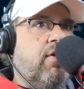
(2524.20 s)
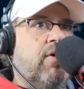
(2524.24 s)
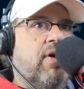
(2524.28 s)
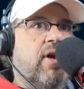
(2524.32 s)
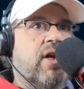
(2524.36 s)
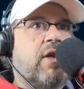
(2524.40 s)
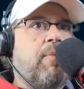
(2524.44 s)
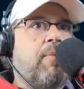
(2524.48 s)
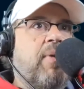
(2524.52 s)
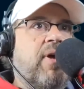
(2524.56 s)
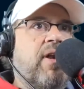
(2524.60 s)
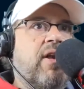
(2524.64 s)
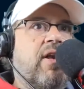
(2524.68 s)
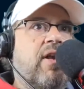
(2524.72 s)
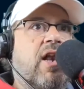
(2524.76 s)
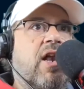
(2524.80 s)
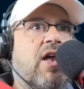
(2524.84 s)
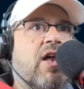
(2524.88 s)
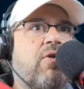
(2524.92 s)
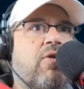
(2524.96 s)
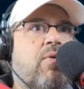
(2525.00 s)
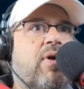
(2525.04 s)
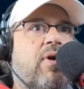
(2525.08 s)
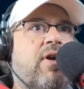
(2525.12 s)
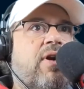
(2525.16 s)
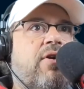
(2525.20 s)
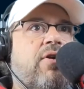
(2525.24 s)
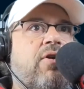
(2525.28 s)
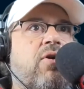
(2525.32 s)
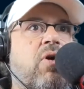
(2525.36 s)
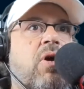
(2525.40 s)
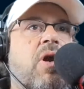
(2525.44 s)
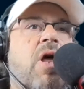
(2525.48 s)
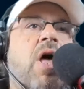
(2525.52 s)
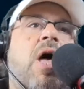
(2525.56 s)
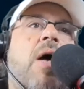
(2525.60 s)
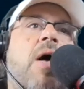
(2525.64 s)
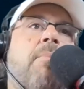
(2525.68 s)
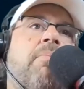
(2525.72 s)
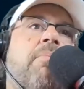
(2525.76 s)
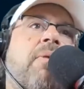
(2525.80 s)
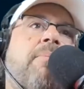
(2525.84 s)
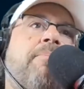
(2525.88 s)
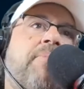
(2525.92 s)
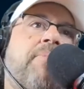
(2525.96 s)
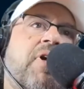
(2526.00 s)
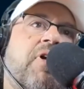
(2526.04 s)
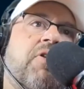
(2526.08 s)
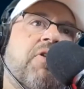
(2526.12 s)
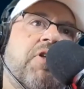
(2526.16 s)
depending on how you want to do it, but
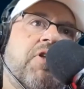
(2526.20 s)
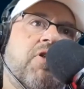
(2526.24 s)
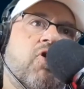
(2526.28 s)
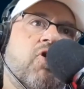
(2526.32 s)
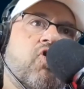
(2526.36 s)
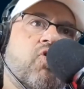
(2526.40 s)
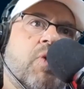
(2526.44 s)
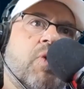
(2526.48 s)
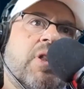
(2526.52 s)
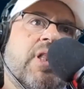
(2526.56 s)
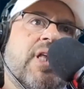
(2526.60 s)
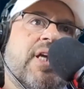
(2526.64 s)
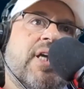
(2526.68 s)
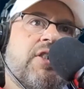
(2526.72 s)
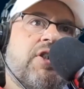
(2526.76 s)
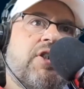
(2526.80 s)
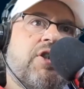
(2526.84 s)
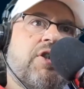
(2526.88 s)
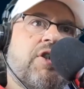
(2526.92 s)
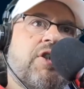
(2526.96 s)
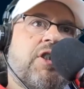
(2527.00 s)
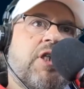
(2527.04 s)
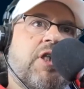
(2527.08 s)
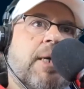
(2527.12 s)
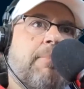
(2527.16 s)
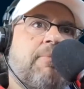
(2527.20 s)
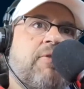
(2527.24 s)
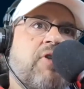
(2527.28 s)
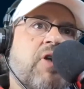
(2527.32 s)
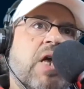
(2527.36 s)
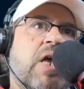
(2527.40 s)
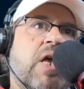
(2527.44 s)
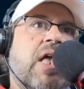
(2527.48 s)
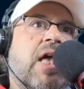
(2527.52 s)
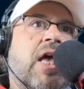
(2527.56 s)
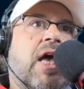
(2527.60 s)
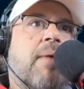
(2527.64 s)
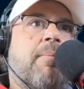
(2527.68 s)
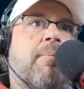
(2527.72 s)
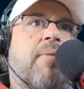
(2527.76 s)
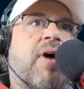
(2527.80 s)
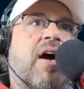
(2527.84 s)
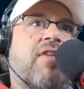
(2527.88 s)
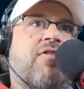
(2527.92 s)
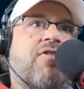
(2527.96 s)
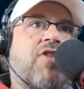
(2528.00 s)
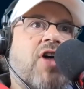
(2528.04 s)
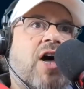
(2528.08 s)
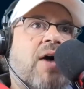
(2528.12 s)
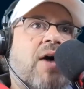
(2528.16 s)
building those relationships. And my
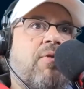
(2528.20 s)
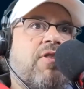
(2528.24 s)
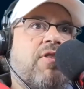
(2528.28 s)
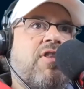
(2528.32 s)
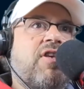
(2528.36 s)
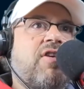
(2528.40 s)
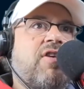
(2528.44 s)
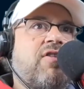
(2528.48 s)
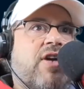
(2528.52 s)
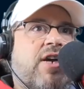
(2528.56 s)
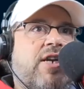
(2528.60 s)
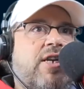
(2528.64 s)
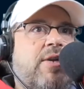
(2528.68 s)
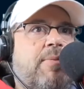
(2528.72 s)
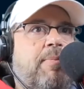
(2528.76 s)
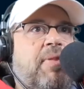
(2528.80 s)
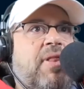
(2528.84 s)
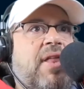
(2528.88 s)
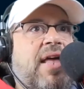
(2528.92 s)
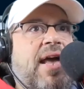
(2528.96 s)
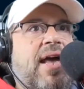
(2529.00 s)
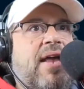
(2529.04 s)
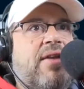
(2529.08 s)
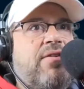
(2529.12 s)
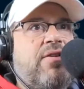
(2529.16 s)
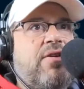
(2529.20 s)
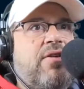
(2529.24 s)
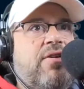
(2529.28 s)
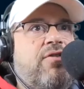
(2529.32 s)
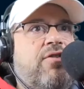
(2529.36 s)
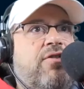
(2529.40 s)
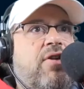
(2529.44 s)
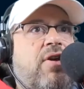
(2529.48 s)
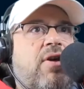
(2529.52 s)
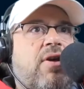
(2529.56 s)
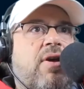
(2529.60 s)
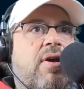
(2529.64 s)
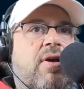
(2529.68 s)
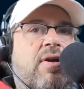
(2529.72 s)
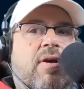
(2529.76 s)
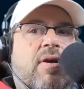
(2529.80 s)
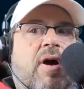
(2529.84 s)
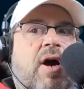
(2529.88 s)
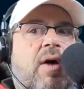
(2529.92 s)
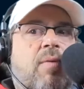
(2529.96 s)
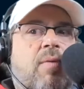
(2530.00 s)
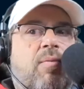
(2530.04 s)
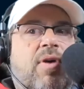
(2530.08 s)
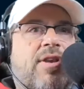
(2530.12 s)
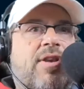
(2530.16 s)
thought with this kind of plan is,
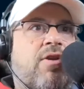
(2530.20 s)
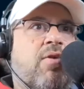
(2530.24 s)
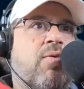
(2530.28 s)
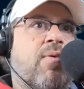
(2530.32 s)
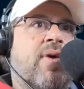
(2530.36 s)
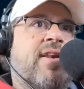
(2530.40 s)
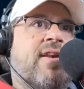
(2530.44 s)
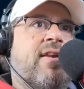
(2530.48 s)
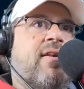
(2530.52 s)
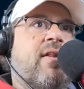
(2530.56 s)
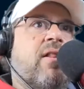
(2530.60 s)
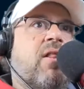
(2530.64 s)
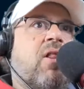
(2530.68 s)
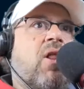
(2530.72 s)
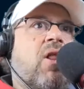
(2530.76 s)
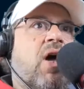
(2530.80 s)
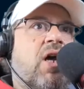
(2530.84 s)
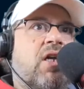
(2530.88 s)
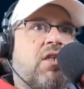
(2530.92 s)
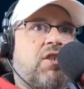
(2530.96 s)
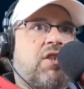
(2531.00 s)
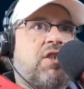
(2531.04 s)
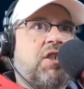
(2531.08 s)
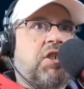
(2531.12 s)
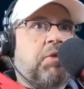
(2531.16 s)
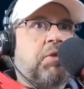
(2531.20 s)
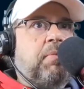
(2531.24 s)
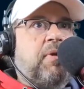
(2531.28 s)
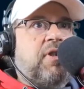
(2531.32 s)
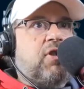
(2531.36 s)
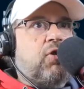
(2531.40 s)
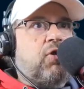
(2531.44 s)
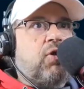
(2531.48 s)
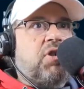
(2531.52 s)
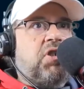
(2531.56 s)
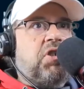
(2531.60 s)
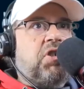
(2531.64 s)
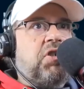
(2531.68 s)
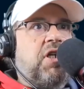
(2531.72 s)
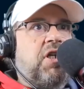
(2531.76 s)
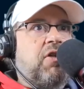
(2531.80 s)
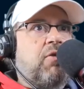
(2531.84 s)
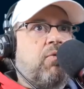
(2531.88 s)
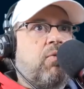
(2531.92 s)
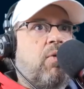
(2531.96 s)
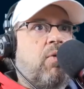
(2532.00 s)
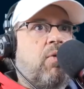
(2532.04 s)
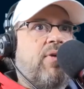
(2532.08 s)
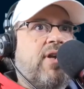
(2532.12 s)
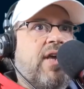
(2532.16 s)
when you're ready to launch 6 months or a year down the
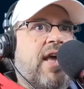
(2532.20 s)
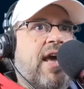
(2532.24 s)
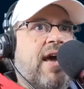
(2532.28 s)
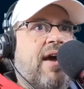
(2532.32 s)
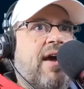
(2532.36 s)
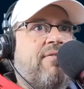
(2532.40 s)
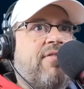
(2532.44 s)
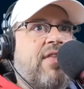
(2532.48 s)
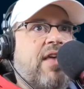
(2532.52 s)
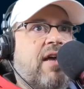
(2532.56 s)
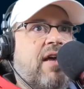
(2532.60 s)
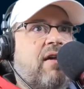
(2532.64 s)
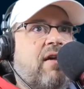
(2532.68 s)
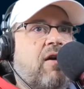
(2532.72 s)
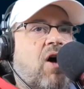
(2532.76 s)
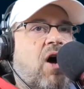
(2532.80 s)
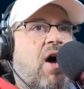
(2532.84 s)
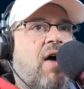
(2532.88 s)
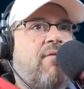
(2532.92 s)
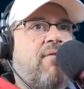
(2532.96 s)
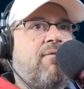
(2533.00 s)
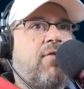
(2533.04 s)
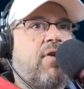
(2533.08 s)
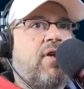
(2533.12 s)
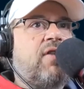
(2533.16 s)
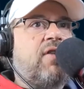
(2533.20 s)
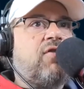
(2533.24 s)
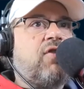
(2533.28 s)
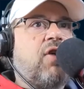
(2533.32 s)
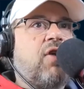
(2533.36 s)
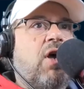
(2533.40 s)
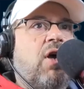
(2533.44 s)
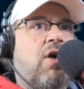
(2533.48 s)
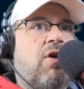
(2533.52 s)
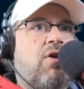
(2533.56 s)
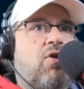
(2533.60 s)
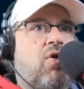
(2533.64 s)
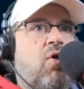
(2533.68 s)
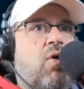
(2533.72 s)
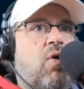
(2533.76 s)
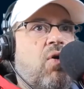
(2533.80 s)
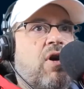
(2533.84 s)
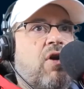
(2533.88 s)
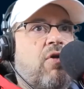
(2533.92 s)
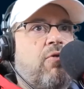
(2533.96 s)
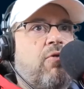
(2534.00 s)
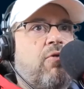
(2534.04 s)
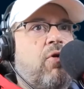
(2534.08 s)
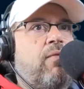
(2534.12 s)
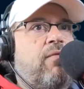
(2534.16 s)
road, when you have that conference, you're in a
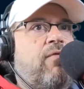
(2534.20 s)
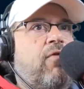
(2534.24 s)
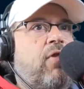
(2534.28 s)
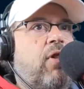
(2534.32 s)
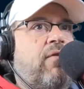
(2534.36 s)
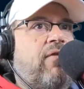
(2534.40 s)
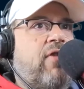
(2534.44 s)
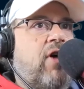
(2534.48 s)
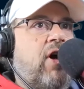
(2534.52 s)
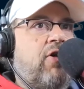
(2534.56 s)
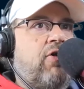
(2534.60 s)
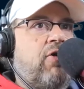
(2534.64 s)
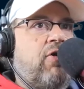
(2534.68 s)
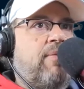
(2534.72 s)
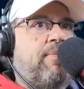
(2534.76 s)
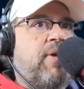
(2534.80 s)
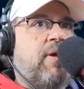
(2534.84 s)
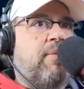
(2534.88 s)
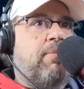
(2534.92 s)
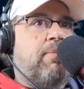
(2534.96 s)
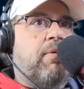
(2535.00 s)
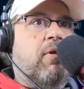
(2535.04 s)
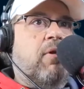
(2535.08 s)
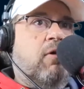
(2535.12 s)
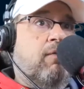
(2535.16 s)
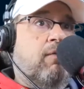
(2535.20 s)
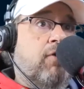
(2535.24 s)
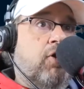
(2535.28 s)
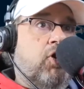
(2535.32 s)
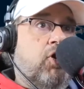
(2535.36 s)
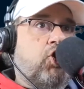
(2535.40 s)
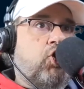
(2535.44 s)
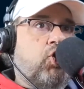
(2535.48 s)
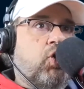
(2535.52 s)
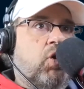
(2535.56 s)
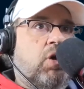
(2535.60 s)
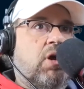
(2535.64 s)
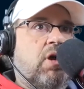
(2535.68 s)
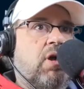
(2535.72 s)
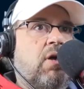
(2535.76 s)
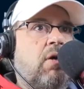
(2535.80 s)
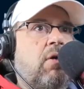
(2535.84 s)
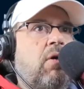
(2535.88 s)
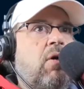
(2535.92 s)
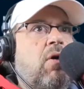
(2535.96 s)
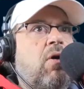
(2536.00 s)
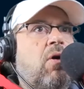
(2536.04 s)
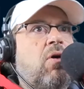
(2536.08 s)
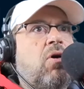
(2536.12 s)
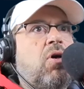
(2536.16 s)
room full of 100 people or virtually
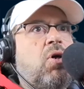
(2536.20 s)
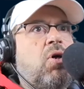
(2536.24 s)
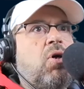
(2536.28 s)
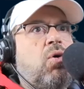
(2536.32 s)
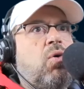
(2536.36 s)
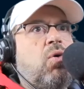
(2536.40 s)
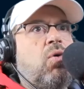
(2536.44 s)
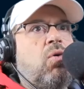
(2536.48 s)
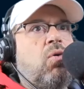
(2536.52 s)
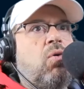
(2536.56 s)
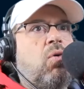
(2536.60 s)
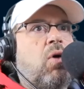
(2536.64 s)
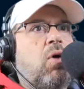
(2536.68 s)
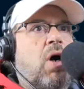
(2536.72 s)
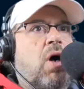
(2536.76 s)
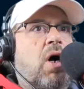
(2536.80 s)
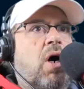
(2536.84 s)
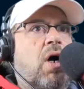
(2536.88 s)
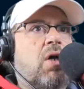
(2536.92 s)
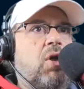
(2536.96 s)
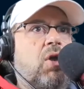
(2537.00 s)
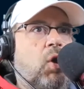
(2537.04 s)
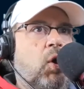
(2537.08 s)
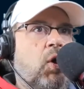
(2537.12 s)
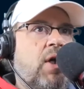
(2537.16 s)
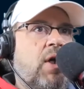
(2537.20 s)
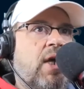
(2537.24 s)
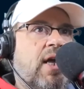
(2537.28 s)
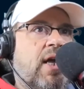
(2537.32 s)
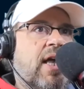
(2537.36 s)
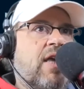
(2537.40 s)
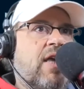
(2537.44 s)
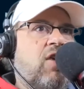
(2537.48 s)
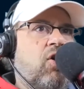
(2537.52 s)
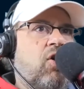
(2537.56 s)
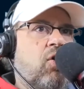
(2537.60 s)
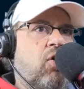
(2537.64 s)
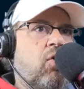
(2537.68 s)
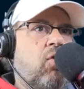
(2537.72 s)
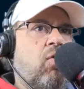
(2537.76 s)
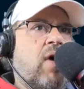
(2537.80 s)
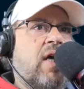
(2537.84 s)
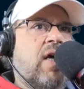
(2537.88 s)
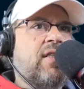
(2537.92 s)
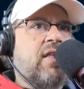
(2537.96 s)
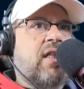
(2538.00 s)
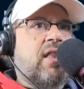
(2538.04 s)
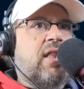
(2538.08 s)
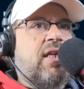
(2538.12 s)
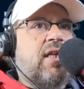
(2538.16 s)
who are looking at you as
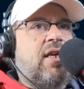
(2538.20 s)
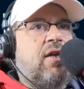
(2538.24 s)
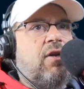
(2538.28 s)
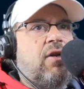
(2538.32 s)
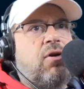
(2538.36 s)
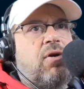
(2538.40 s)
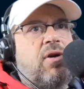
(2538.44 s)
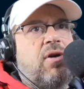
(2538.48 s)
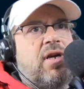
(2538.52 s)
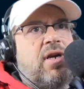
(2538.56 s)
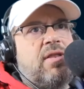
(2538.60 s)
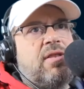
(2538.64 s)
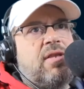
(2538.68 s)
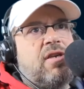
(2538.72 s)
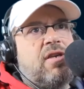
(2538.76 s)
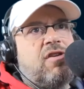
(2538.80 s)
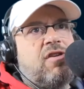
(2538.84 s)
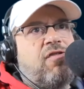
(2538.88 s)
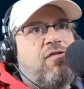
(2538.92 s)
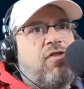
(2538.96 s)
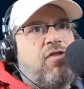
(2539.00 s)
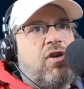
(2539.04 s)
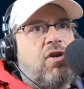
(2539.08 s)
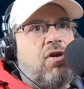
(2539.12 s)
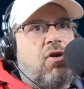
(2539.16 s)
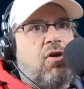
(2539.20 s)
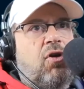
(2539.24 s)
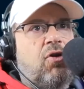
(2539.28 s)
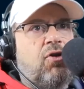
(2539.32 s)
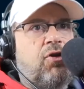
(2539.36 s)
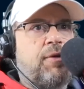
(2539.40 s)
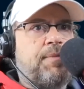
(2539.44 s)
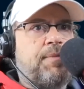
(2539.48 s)
a leader in this field,